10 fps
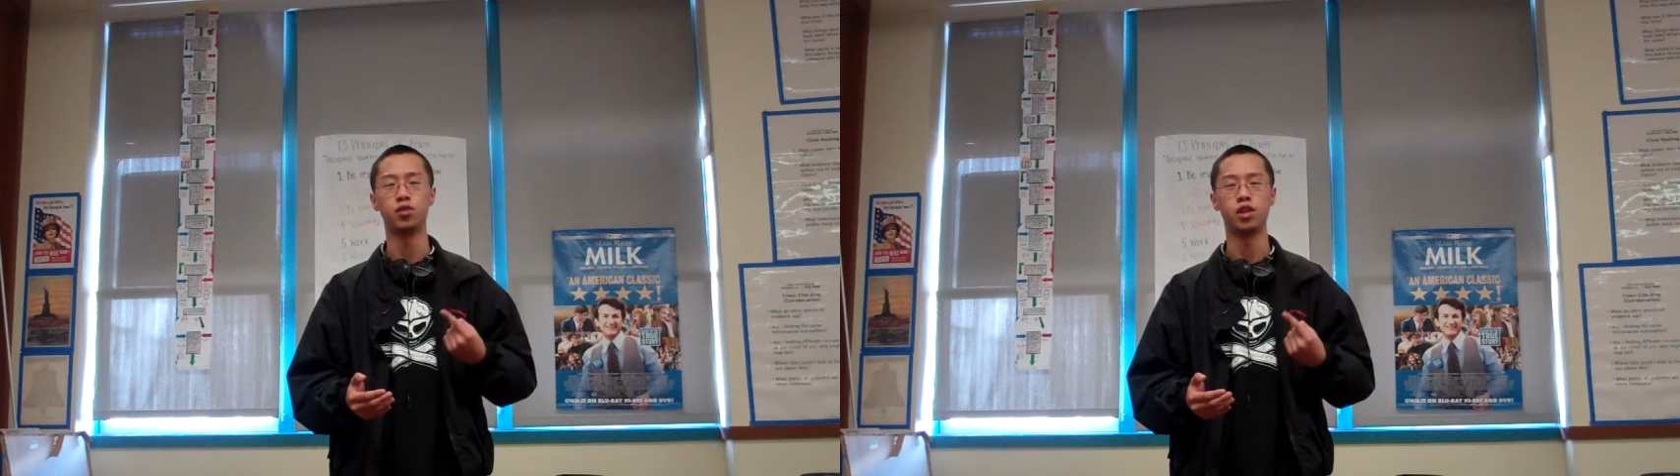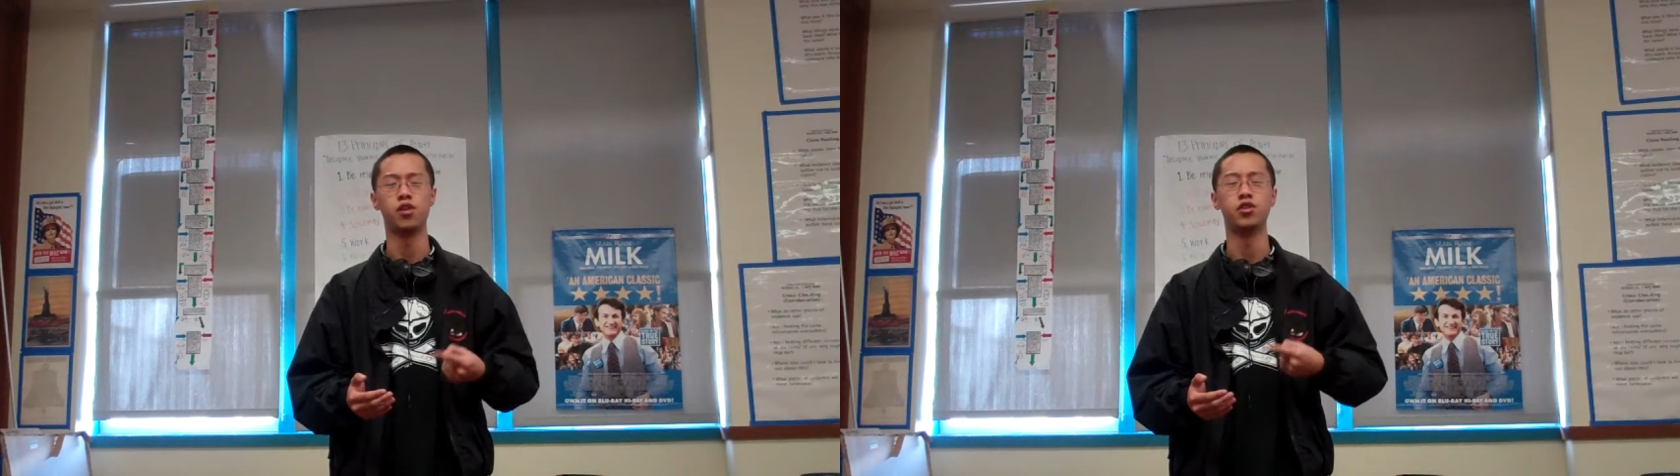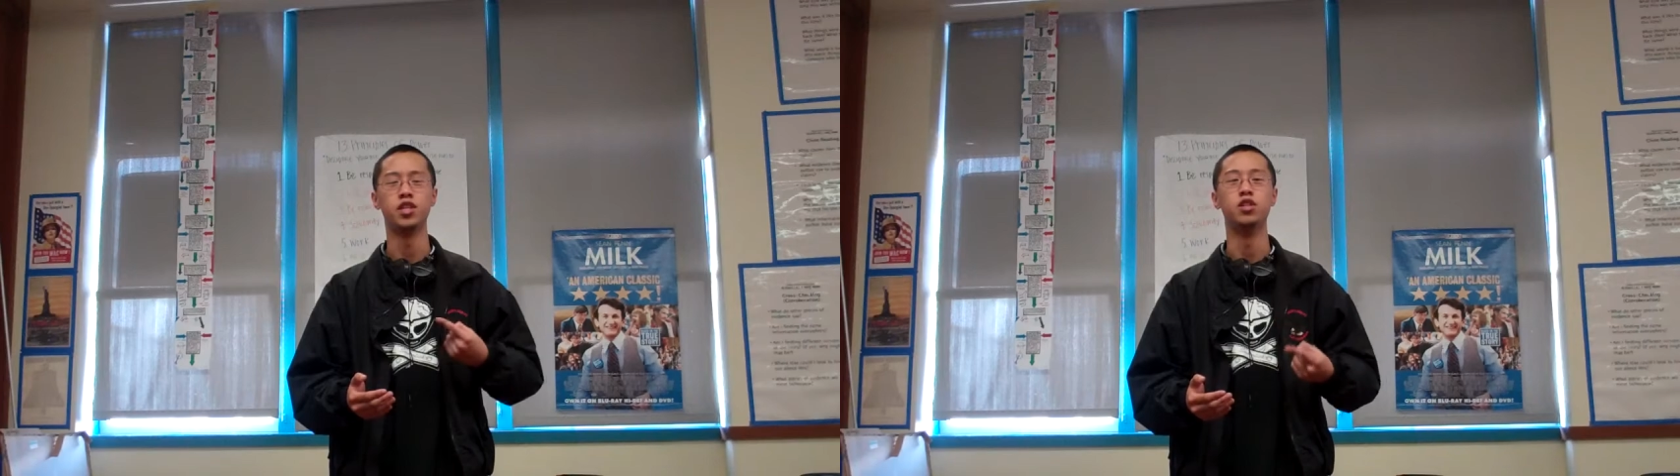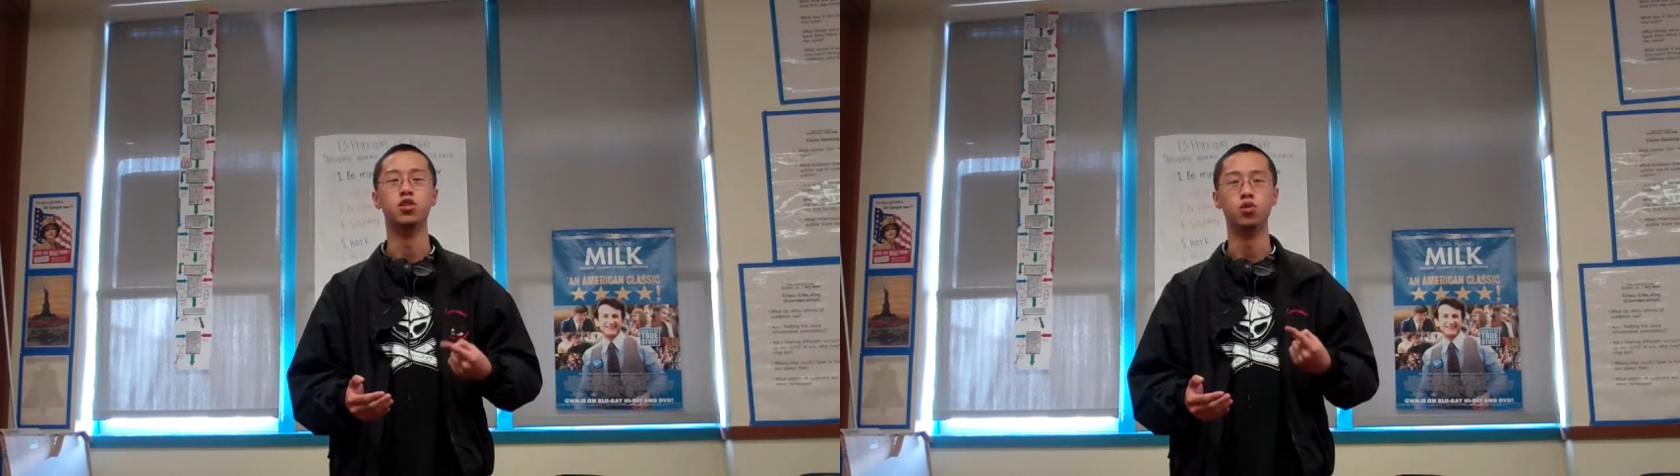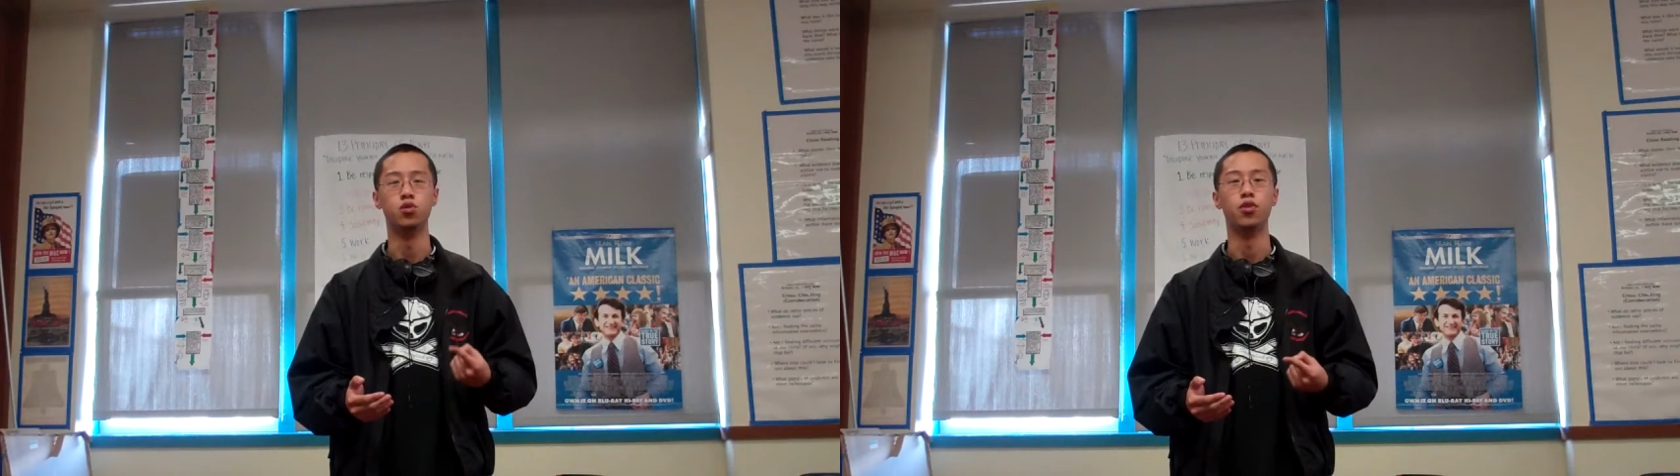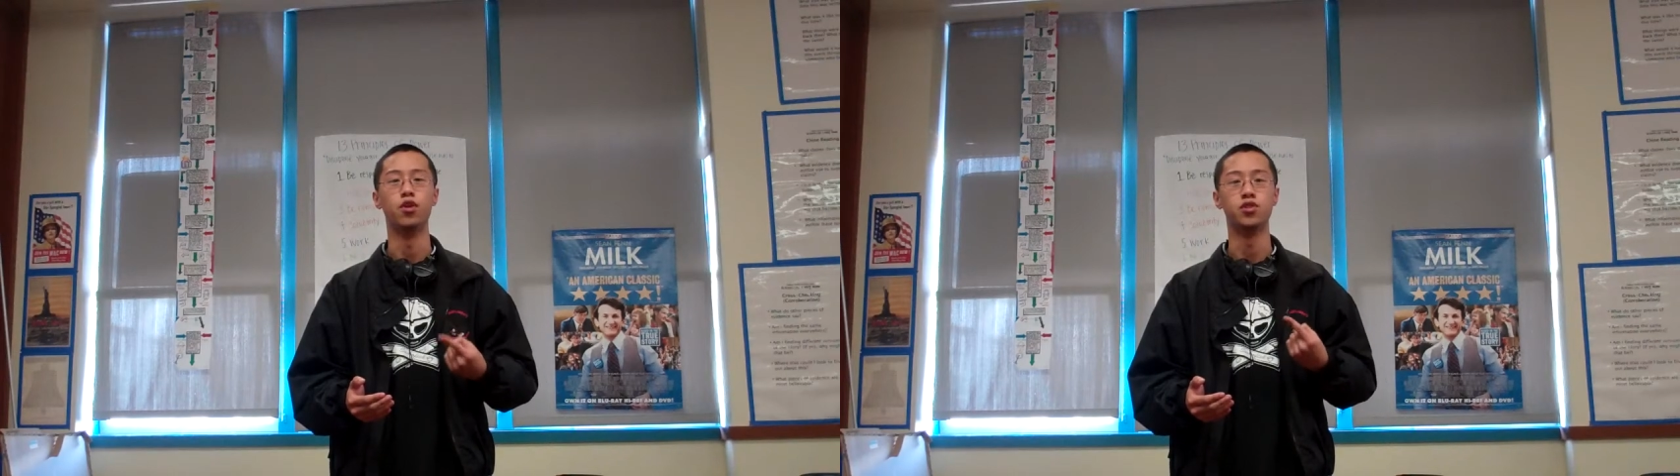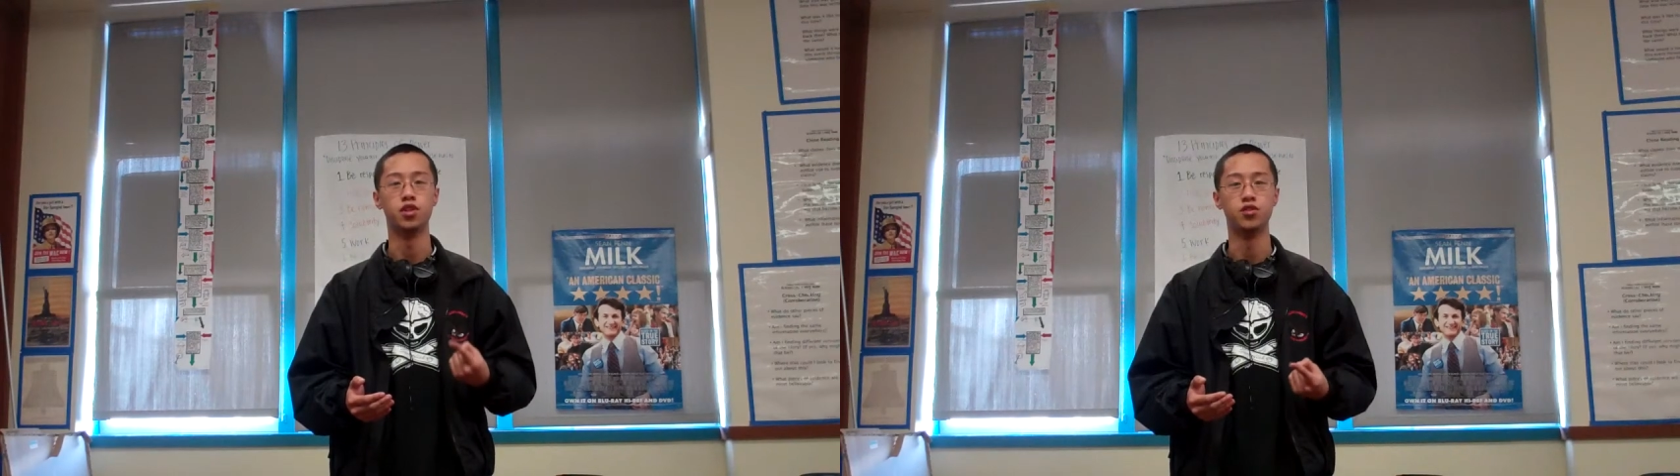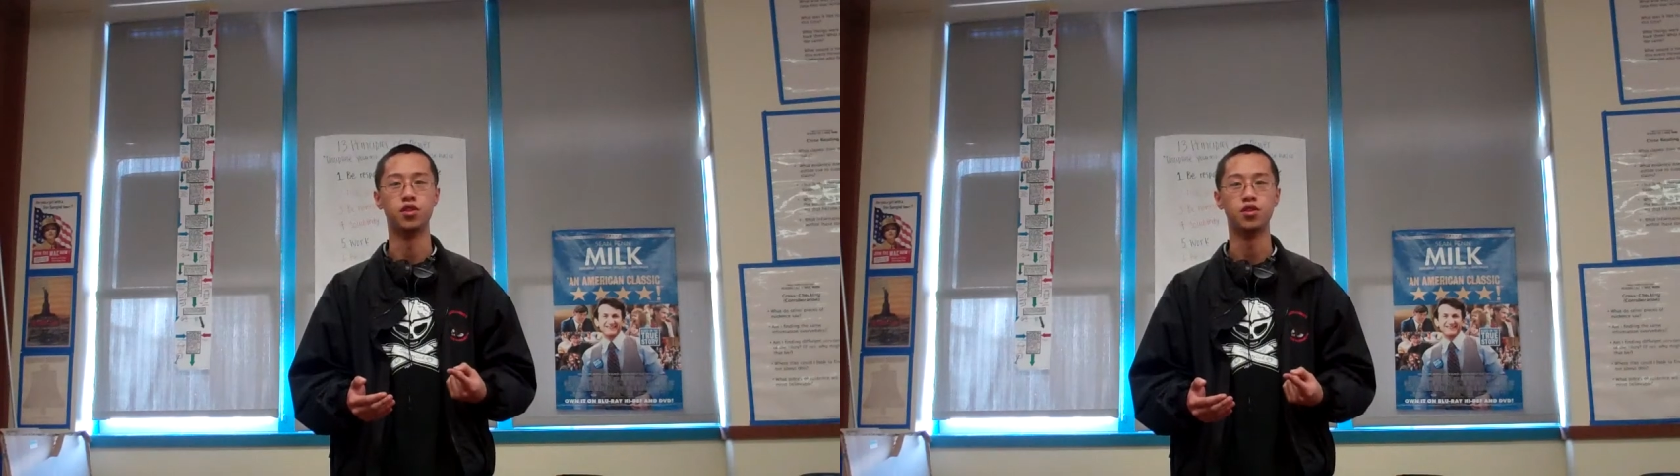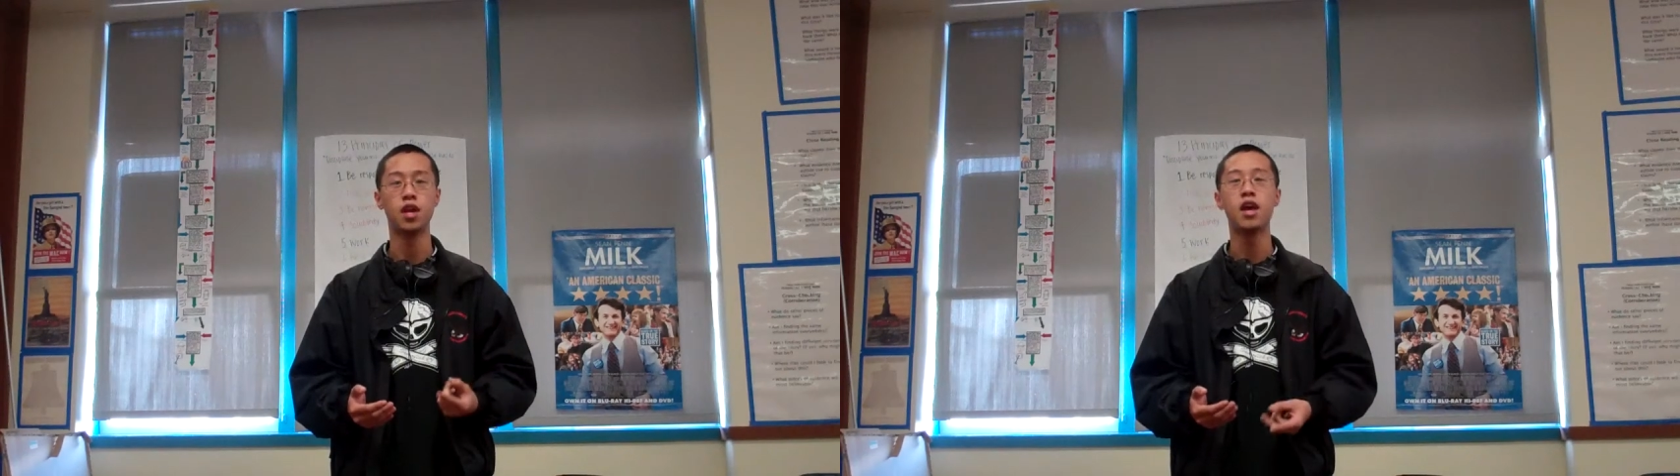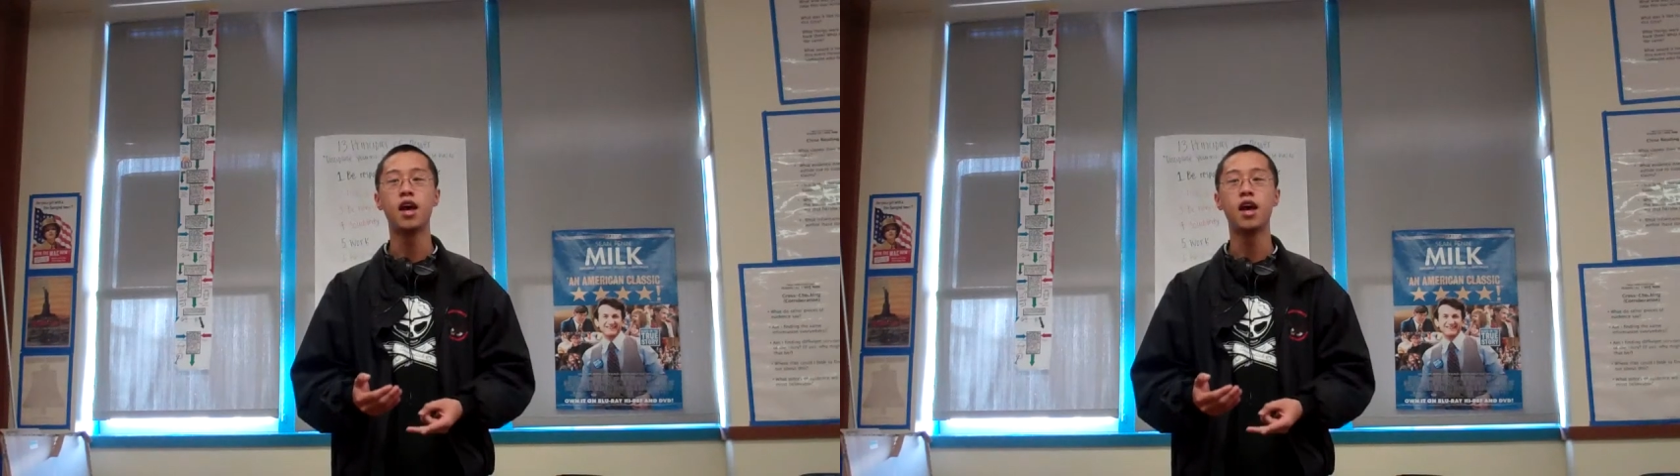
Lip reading: guaranteed due to their citizens.